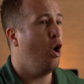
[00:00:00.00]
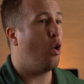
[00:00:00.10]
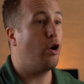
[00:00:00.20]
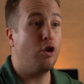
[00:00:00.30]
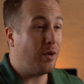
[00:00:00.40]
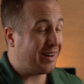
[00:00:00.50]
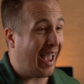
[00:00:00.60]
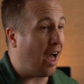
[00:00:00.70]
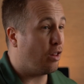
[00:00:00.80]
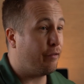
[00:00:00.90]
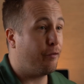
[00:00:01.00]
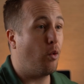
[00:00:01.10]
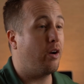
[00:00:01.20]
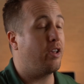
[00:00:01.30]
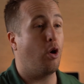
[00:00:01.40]
Or are you in
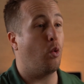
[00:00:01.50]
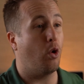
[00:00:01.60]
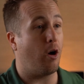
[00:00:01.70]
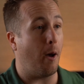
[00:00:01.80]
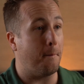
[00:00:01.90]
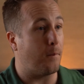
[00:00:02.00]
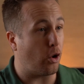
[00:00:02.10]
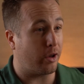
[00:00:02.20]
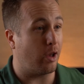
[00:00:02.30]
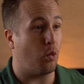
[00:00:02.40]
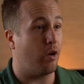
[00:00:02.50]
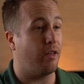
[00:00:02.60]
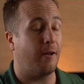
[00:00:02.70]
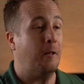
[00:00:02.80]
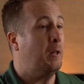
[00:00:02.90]
California or a market where
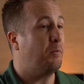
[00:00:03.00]
the